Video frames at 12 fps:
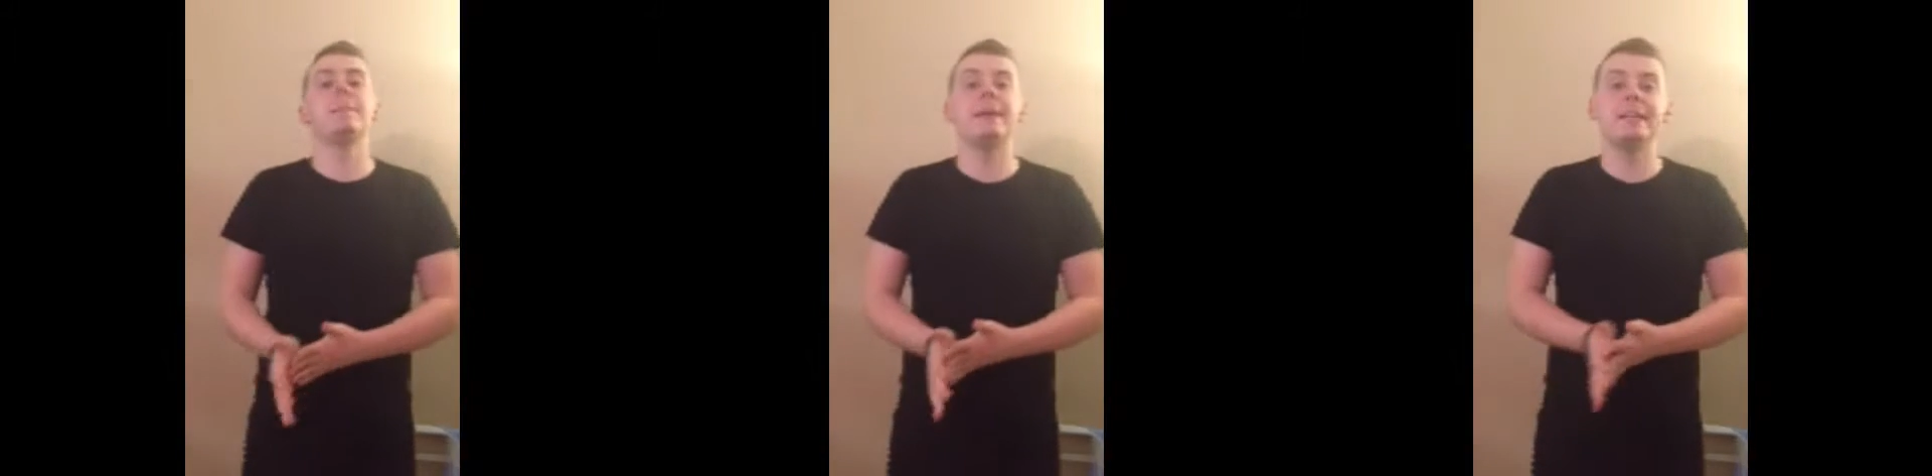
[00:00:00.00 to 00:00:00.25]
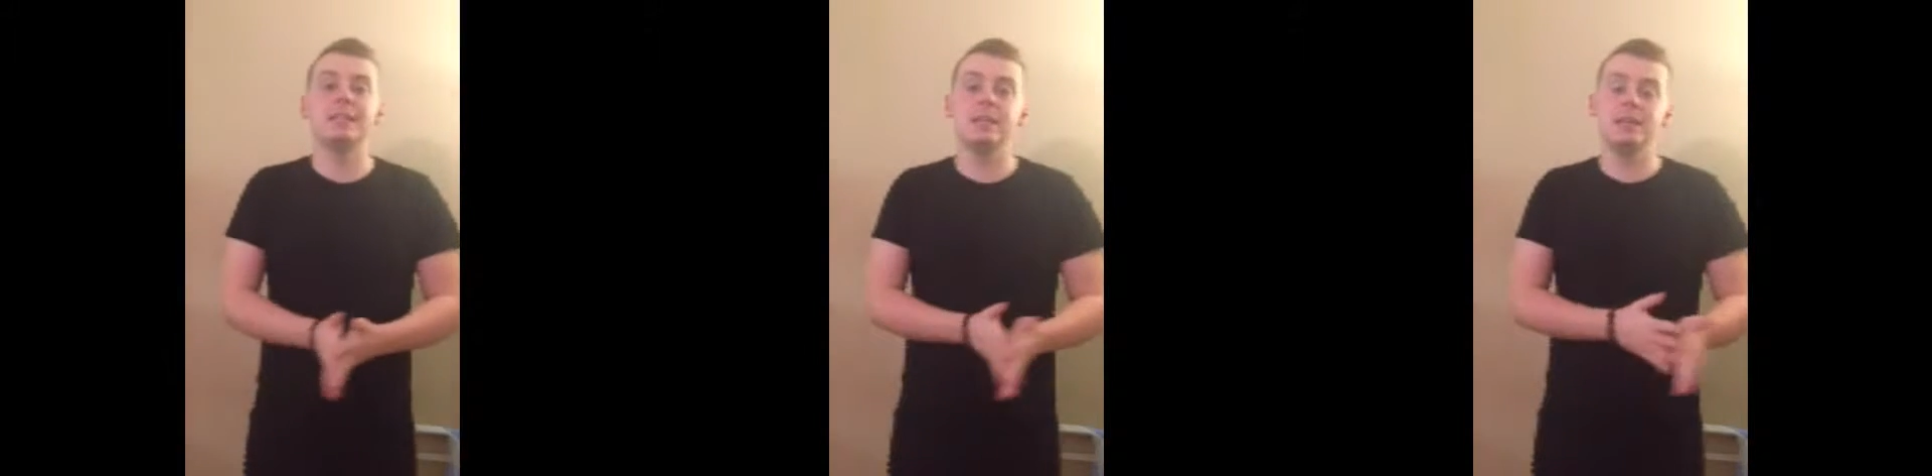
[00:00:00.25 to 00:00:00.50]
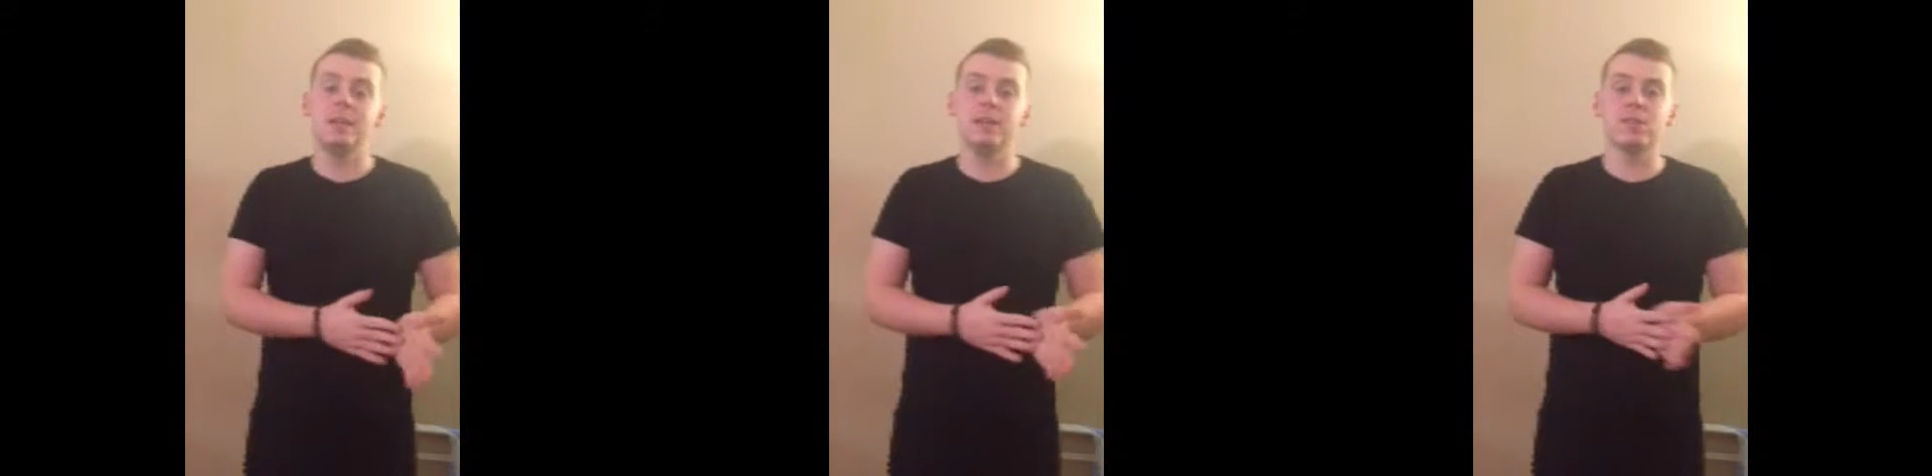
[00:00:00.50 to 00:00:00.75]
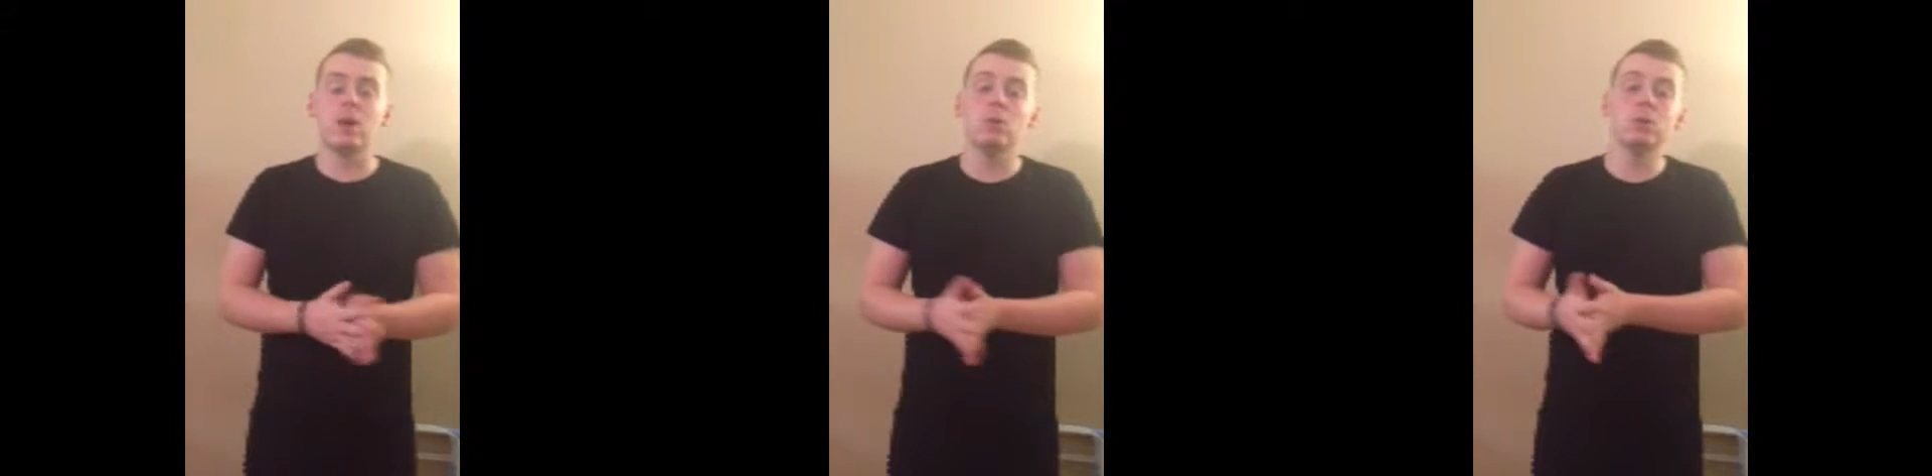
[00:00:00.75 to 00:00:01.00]
I'm 18
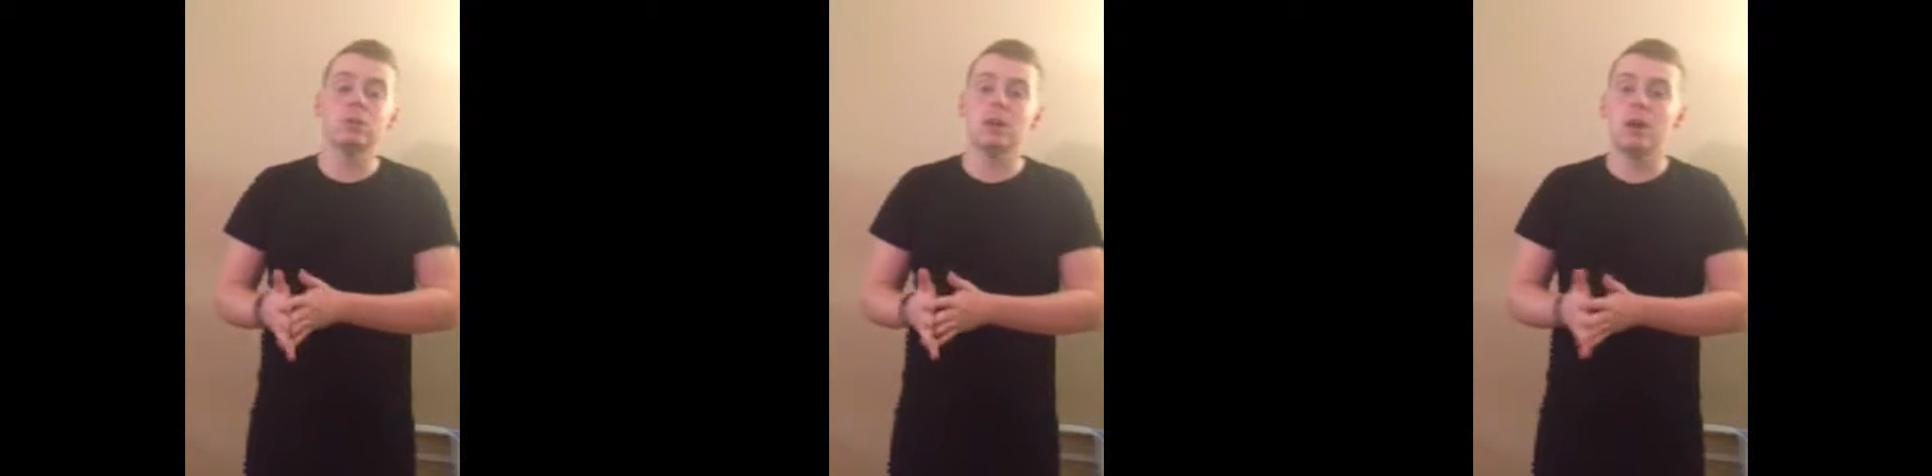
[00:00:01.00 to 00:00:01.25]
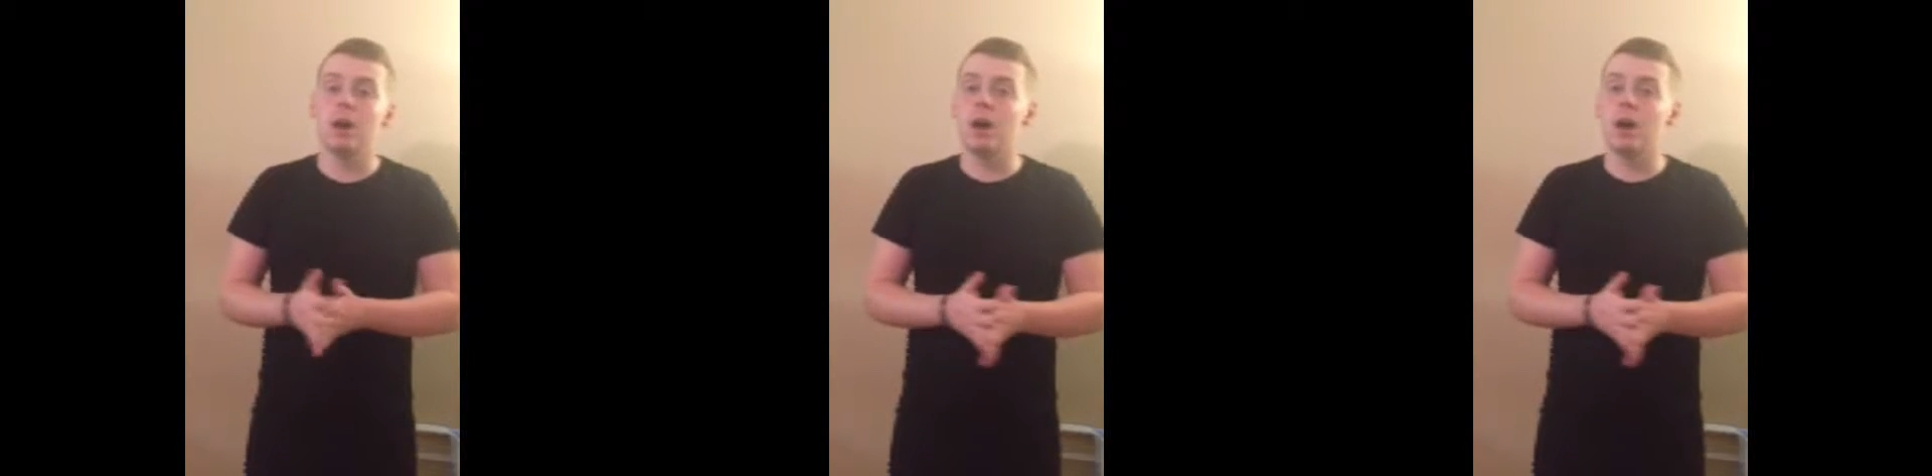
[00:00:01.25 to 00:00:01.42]
years old,